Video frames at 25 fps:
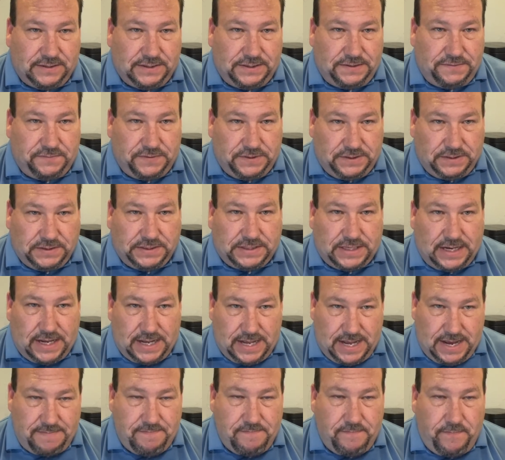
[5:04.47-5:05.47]
in real
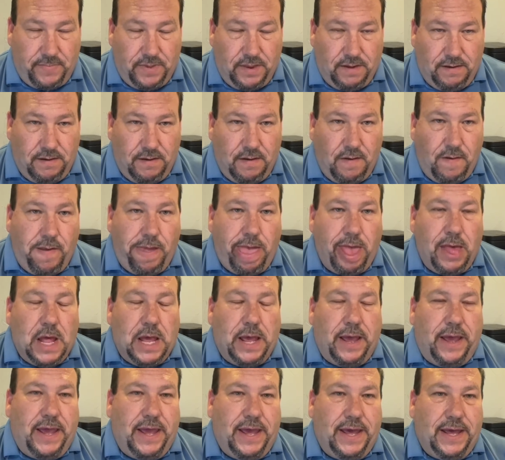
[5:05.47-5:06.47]
time.
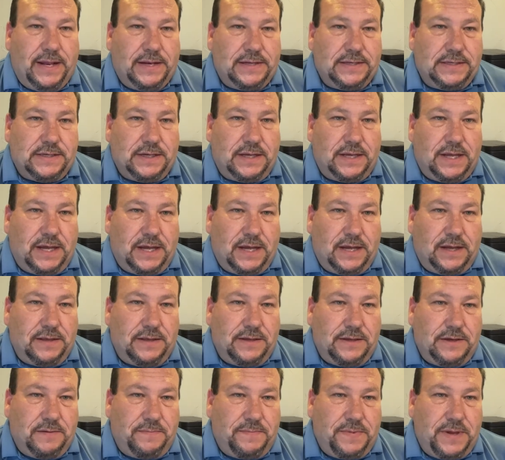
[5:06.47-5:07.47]
and
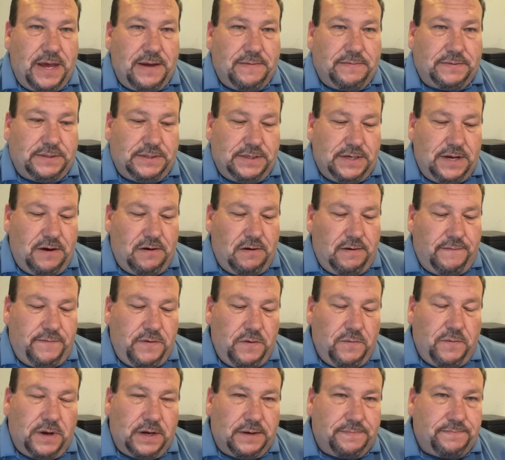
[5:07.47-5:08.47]
you'll be able to know if you
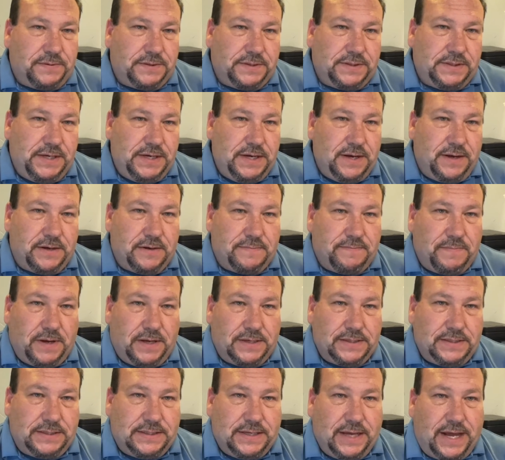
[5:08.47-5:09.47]
want to proceed under
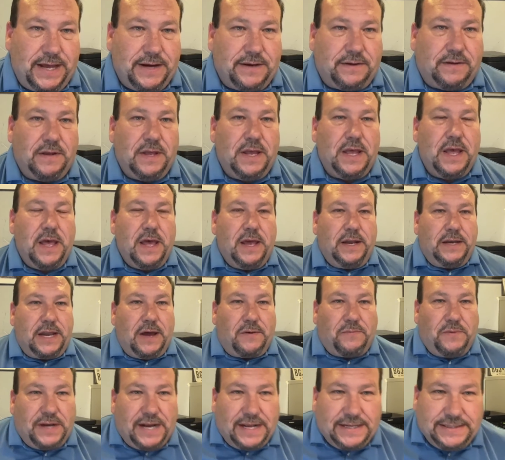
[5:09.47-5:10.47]
bonded title. Now,
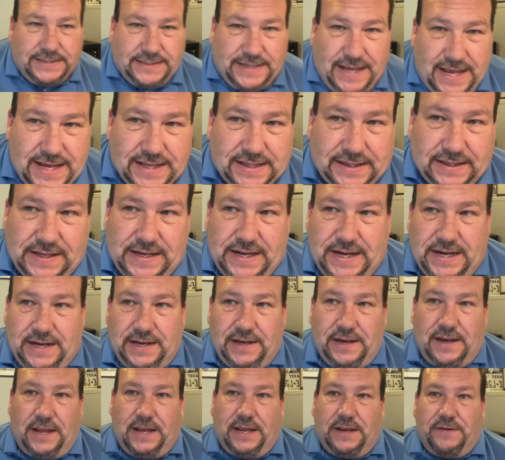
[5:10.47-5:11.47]
when I say a
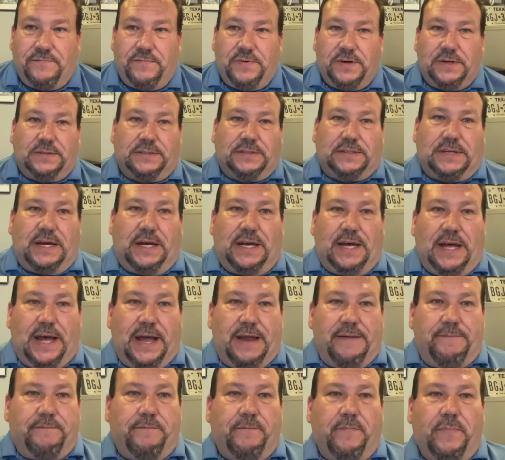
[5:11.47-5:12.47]
lien in real
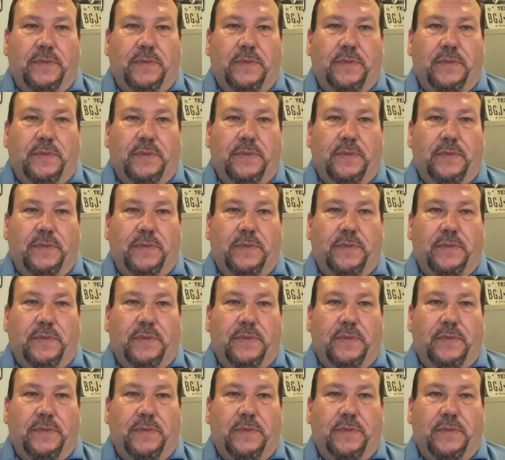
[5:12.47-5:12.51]
time,